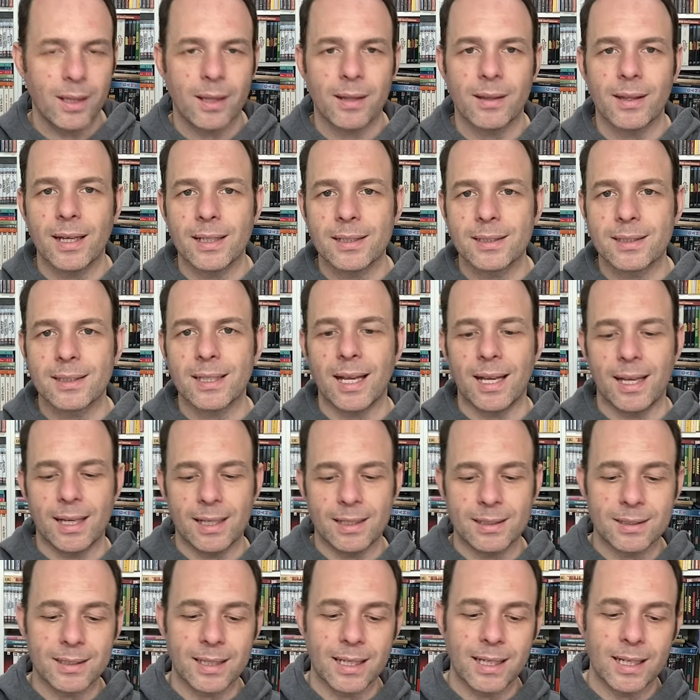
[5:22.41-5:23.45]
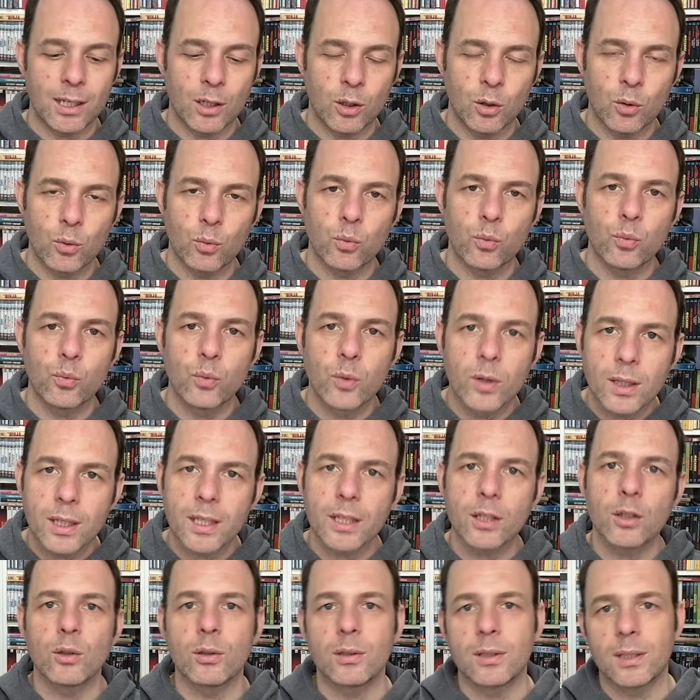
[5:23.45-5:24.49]
This is a
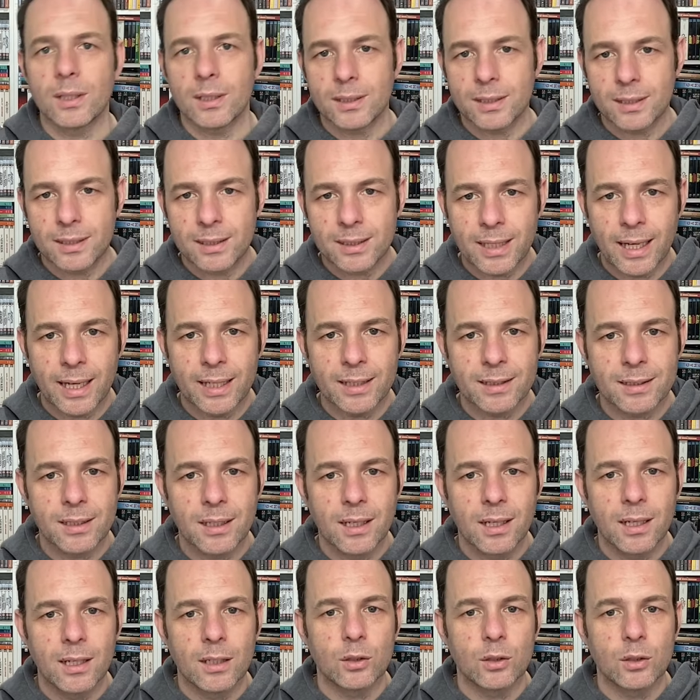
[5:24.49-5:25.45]
really good set.